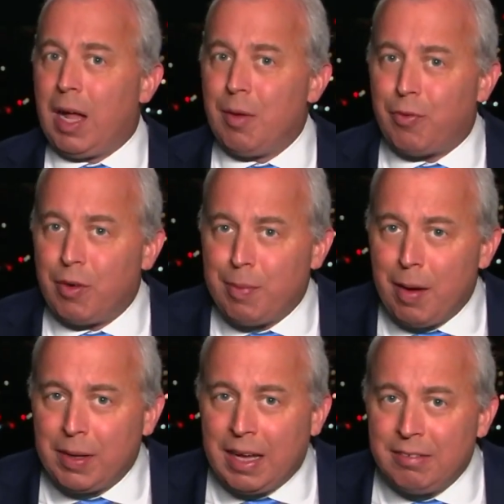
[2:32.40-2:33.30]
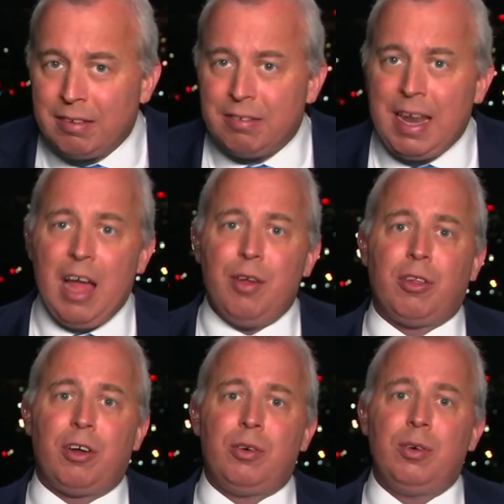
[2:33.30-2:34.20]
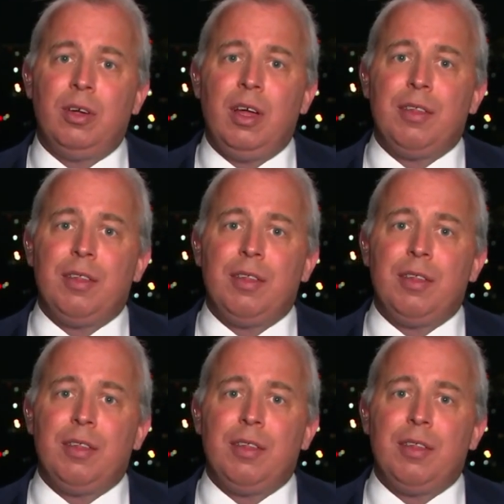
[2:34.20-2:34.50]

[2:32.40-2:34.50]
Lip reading: Problem for Republicans is now, though,